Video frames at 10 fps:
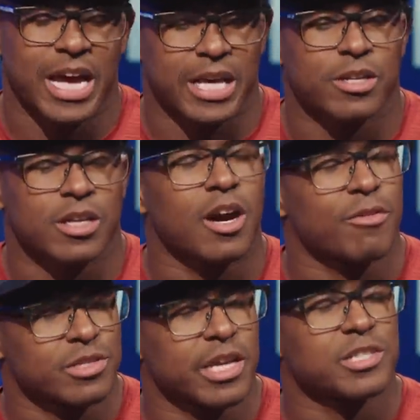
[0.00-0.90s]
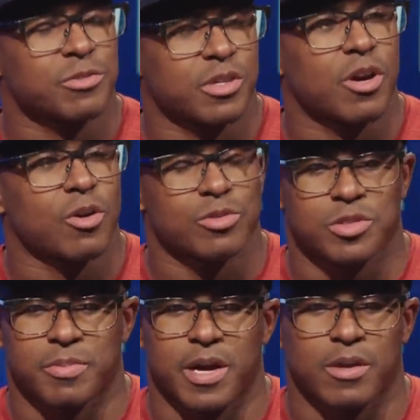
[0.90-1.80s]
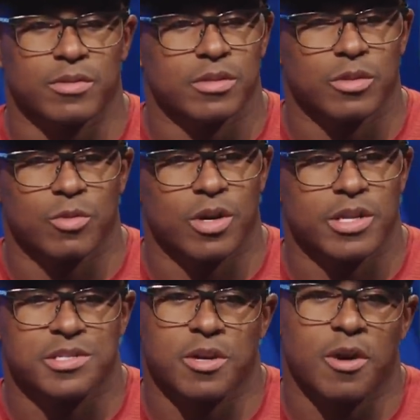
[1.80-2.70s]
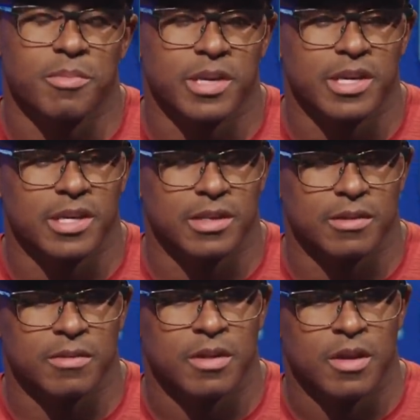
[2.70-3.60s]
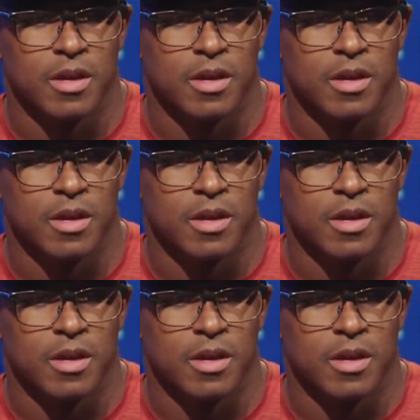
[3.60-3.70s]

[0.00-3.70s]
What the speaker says: I had a good conversation with Coach about where he saw me and